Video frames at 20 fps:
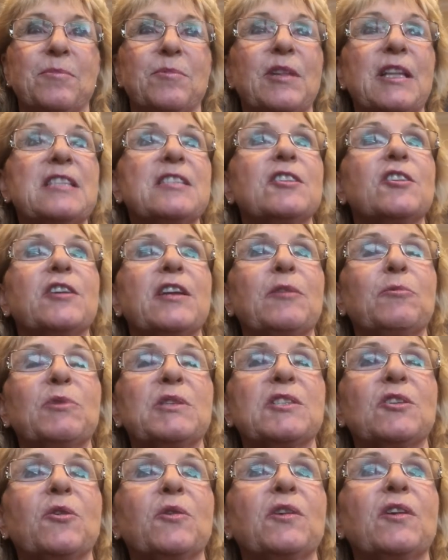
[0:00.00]
Let's look at
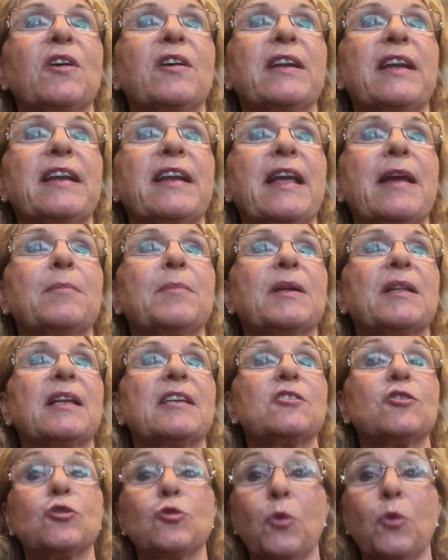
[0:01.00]
what's going on in MLS.